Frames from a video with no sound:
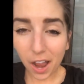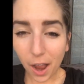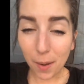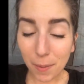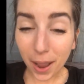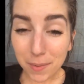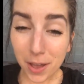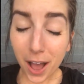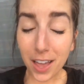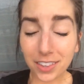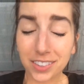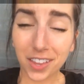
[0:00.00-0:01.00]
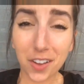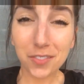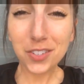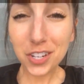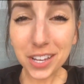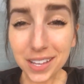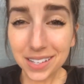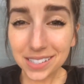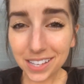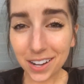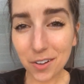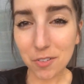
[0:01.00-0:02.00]
I love cheese,
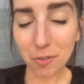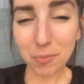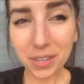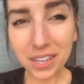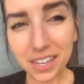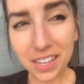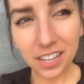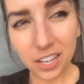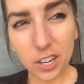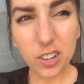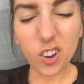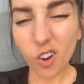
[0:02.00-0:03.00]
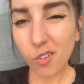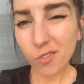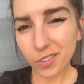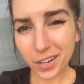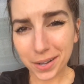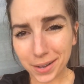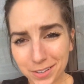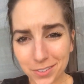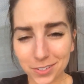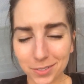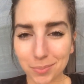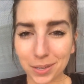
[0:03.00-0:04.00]
and I normally don't fit it
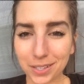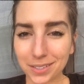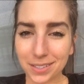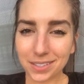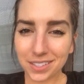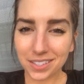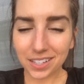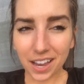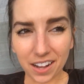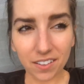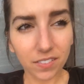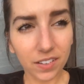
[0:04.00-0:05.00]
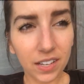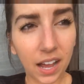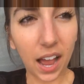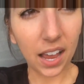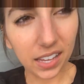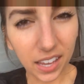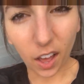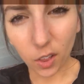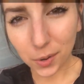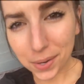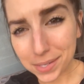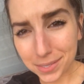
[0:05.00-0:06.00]
in just because it's kind of high in
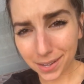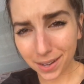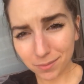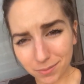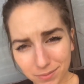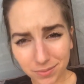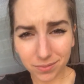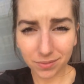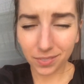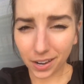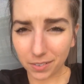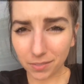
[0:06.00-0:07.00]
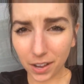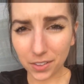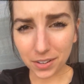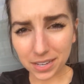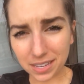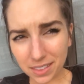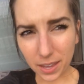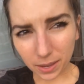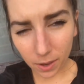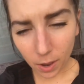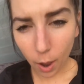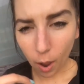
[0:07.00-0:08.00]
calories, and I'd rather eat like